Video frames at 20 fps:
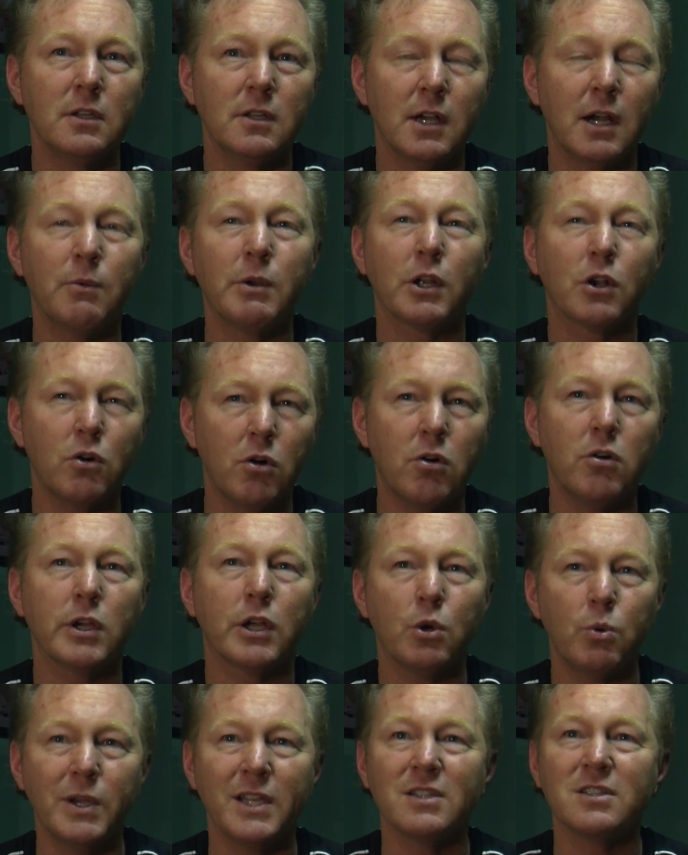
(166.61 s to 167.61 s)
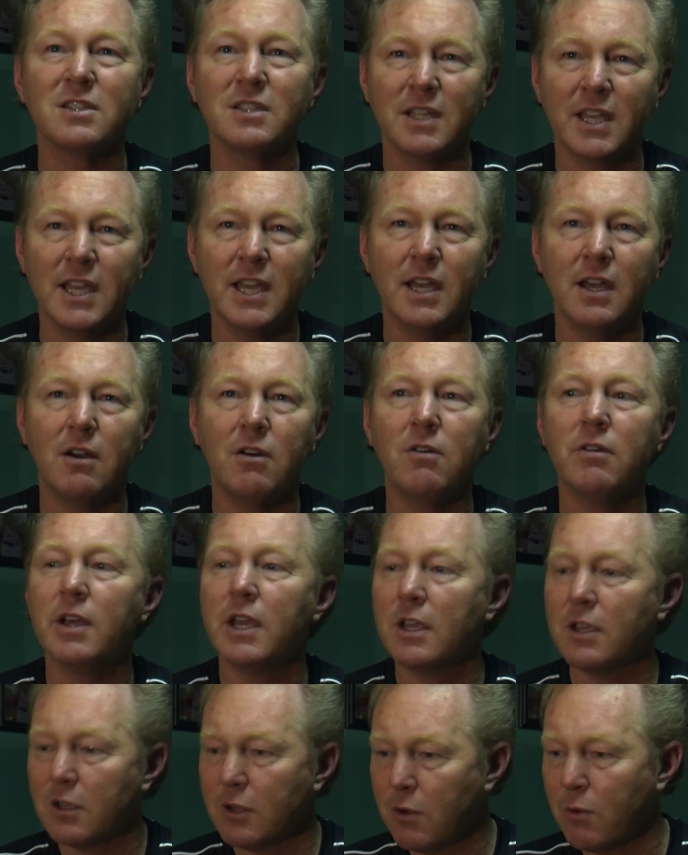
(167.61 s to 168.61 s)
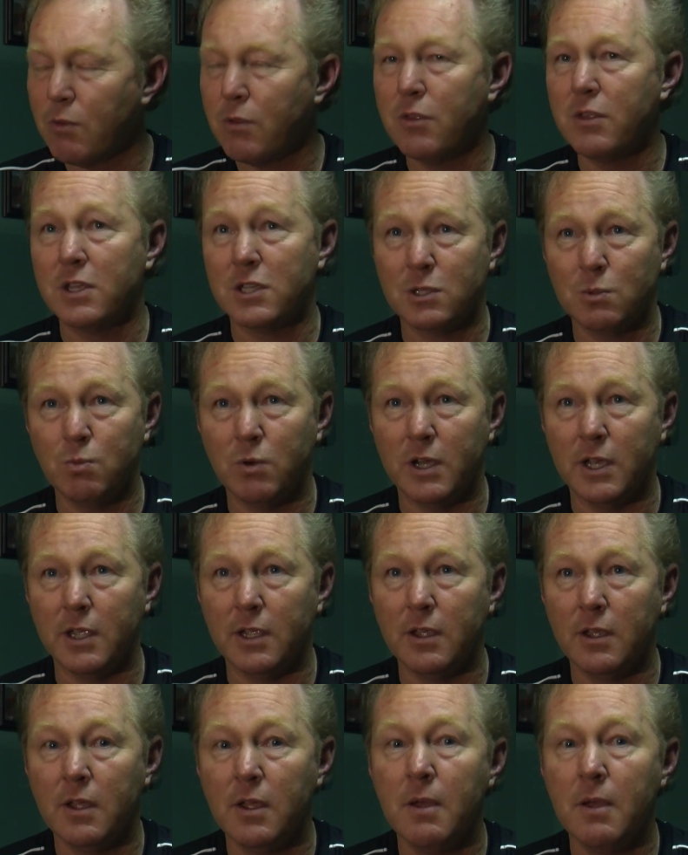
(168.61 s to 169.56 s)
I want to call it quits now and go this way.